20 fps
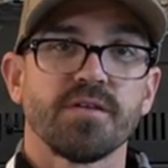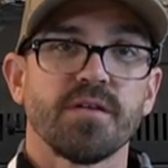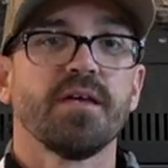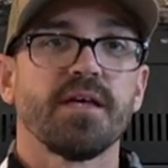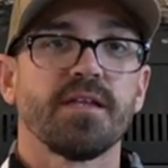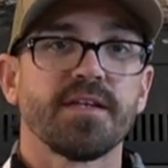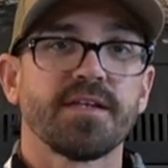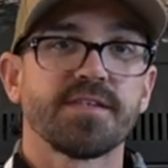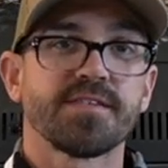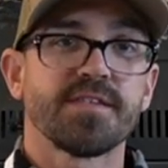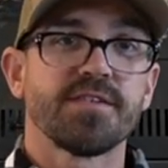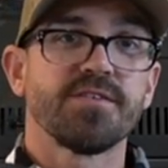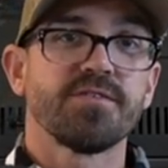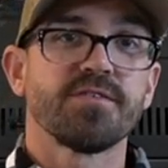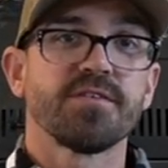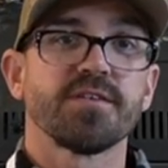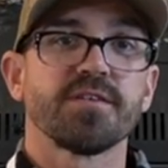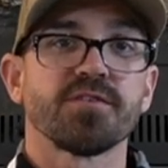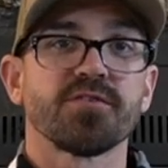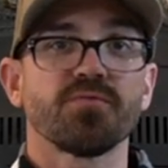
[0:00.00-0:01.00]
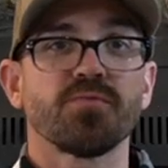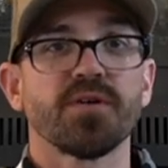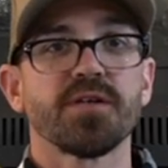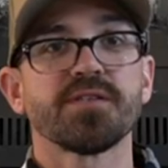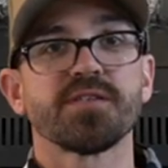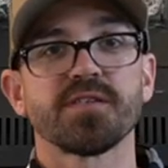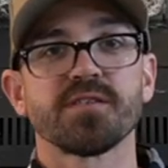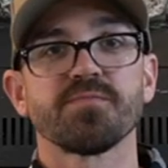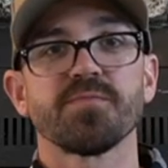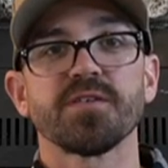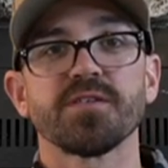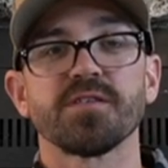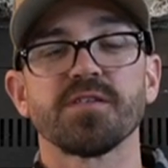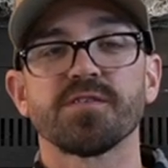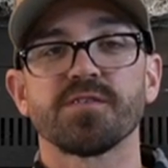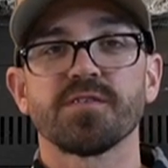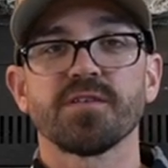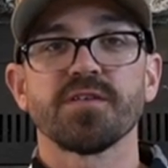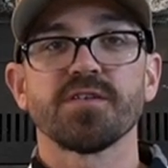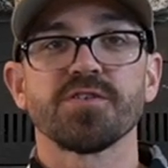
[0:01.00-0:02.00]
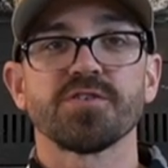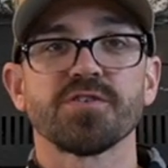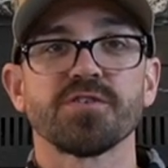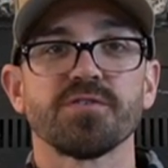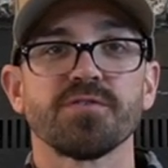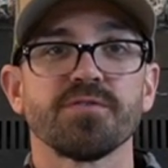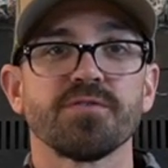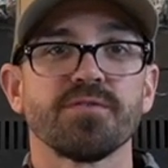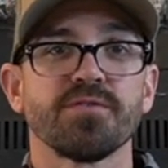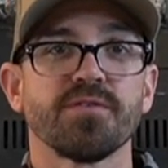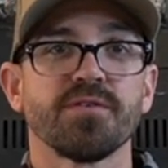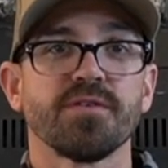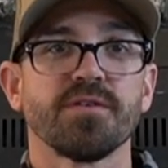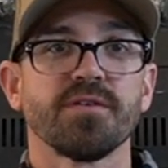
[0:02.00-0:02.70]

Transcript: And like I said, you can get twice as much insulation